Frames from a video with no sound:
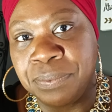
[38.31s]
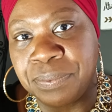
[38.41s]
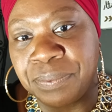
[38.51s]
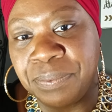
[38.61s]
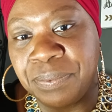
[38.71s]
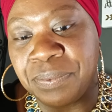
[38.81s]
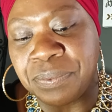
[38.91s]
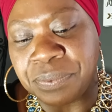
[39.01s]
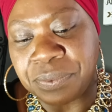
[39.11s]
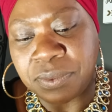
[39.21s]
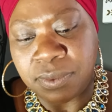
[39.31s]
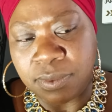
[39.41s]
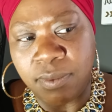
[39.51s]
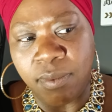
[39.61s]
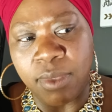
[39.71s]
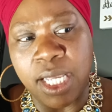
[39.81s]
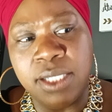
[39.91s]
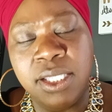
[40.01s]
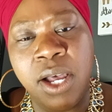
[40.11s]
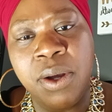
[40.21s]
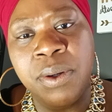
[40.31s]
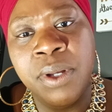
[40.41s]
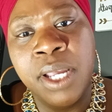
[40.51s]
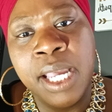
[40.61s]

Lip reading: Mm-hmm. So